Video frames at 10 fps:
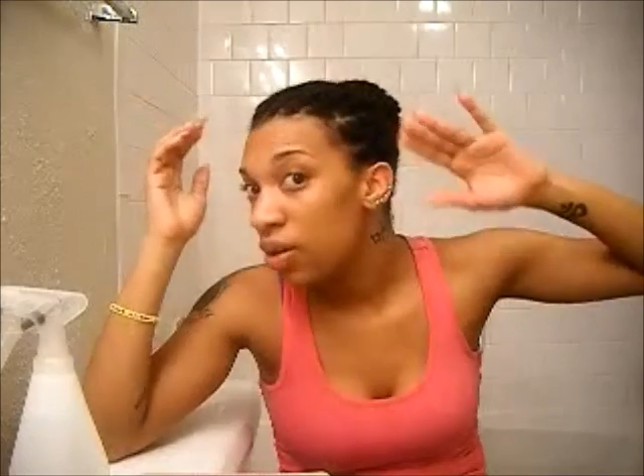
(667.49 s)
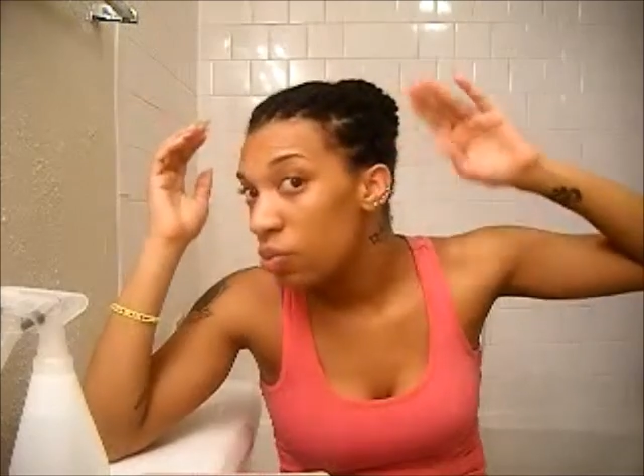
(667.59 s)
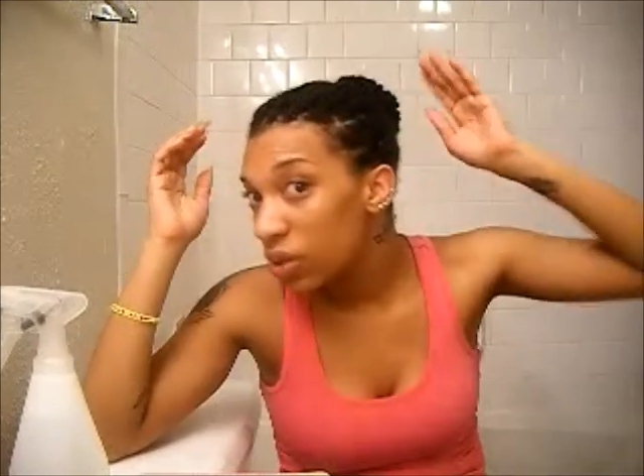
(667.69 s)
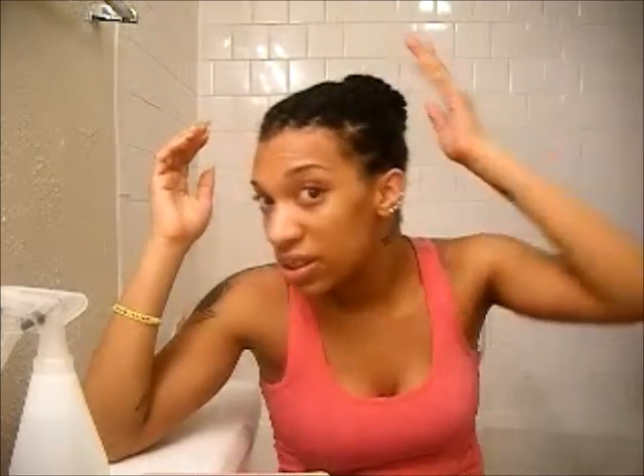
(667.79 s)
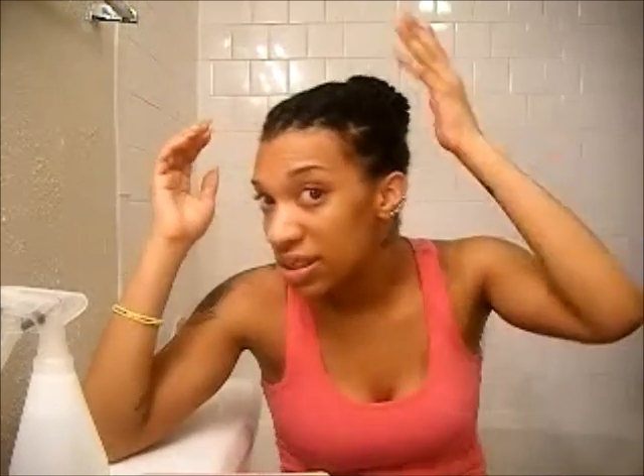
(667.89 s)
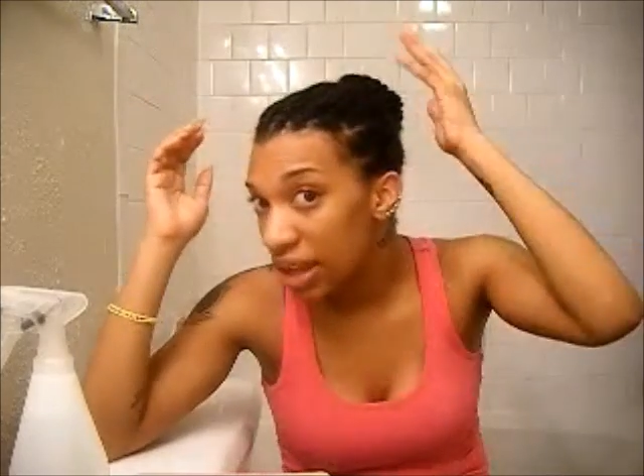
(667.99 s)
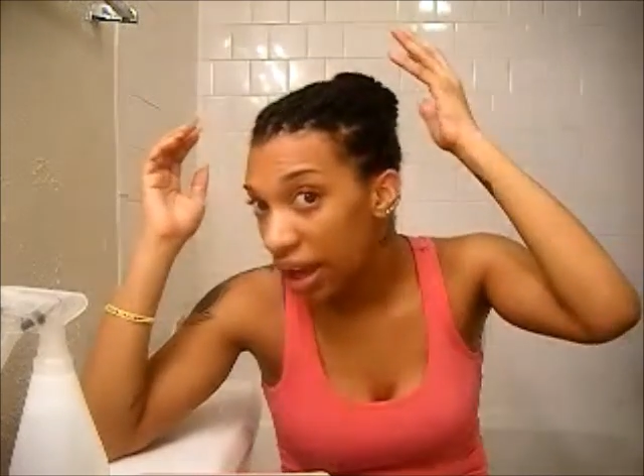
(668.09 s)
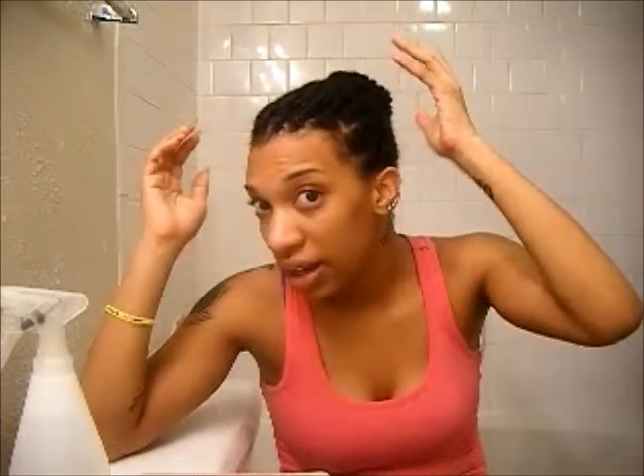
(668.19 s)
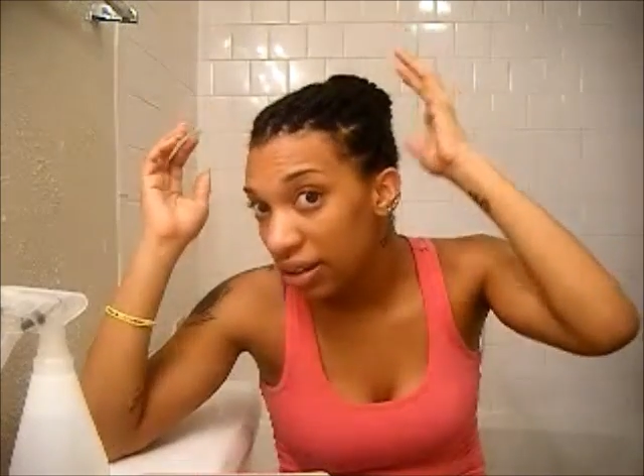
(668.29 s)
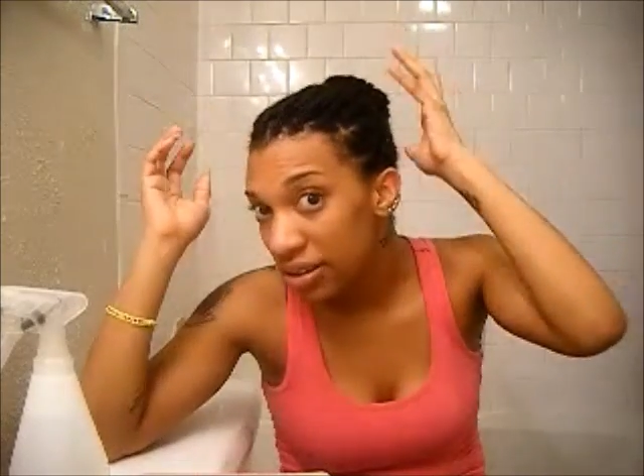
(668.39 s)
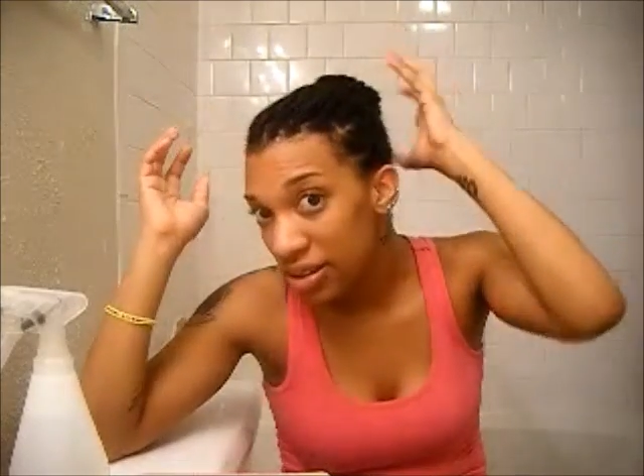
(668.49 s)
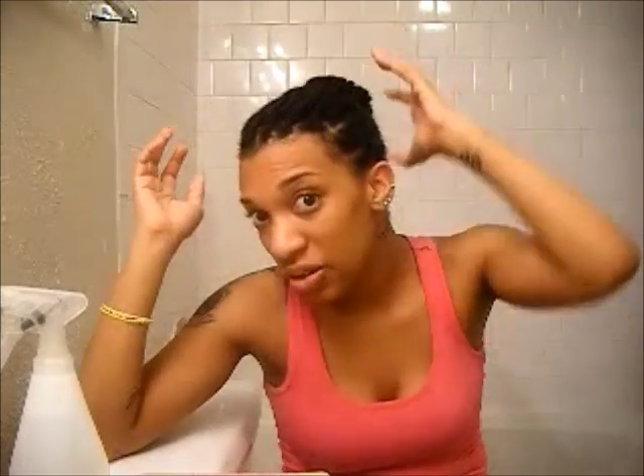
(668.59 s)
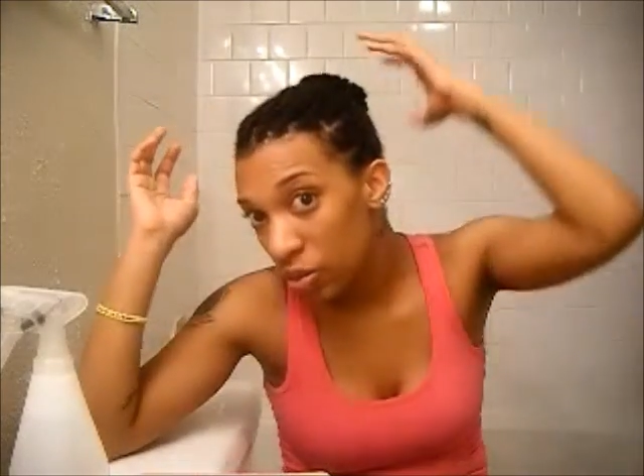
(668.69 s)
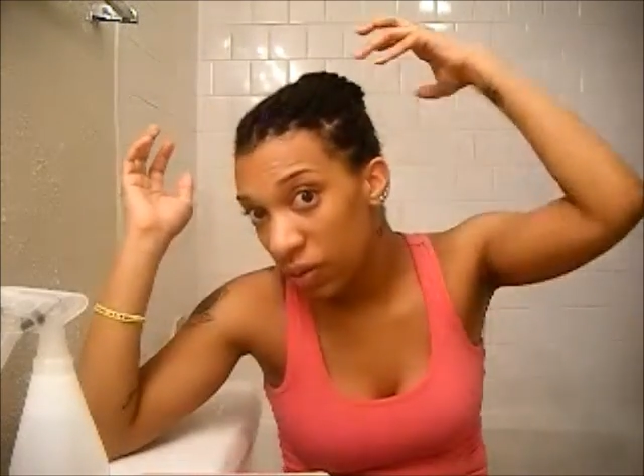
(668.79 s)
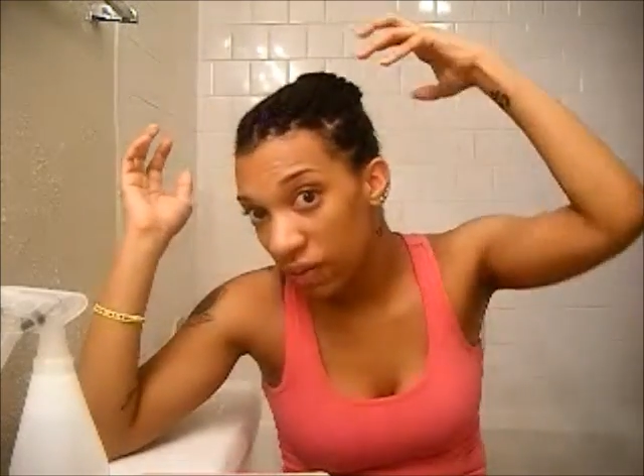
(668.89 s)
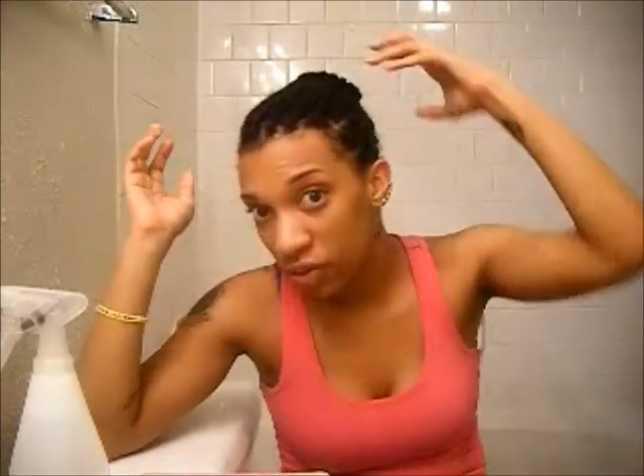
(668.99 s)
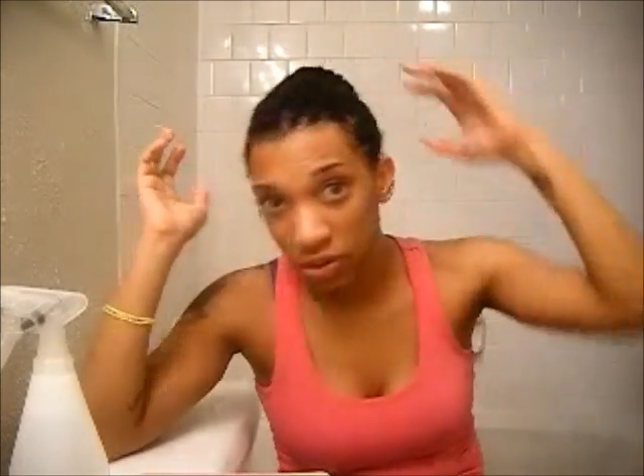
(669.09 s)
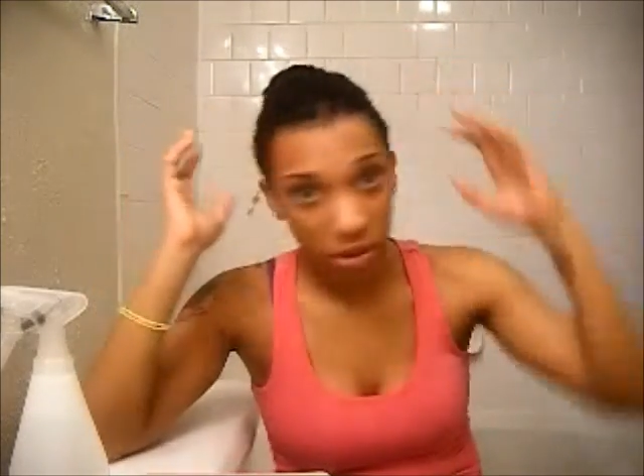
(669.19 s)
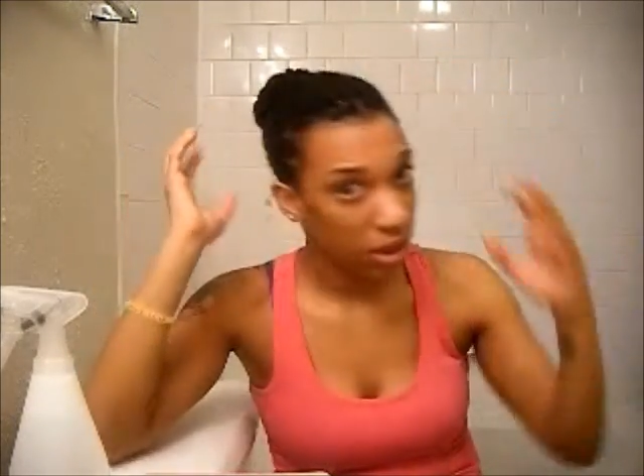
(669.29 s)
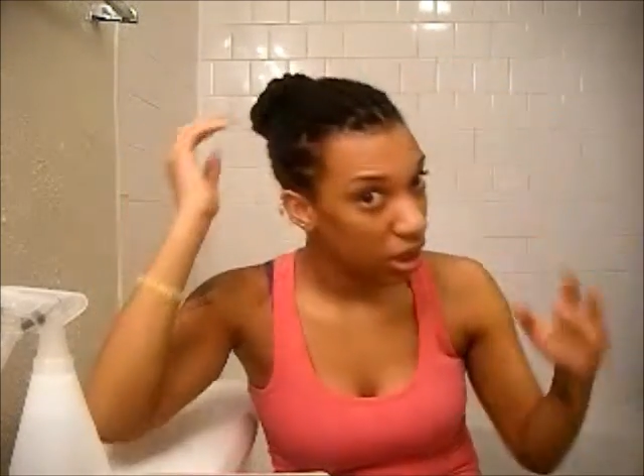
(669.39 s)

one side looks a little bit fuller than